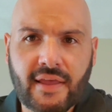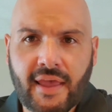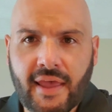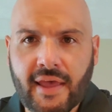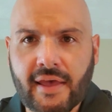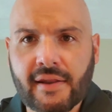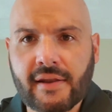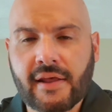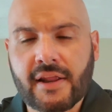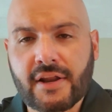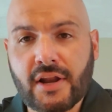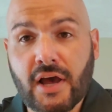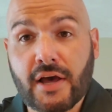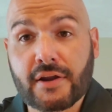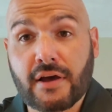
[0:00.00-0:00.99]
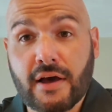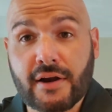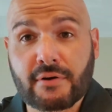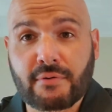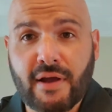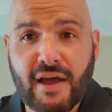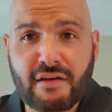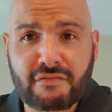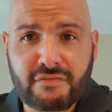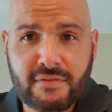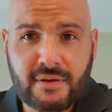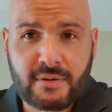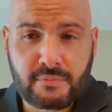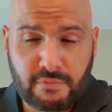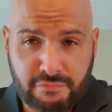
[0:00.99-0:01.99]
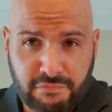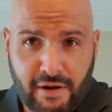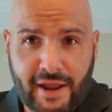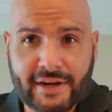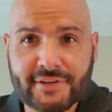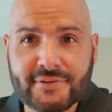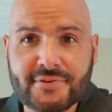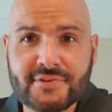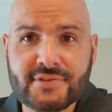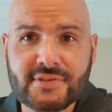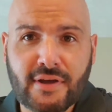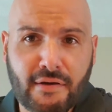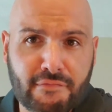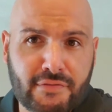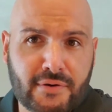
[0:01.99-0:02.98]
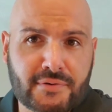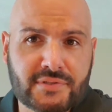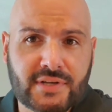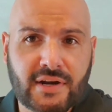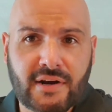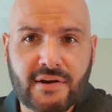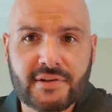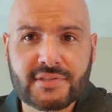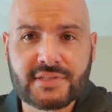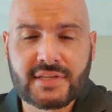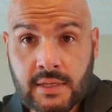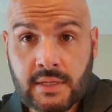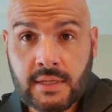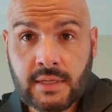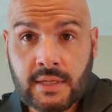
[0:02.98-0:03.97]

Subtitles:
and non-autograph refractors of those cards?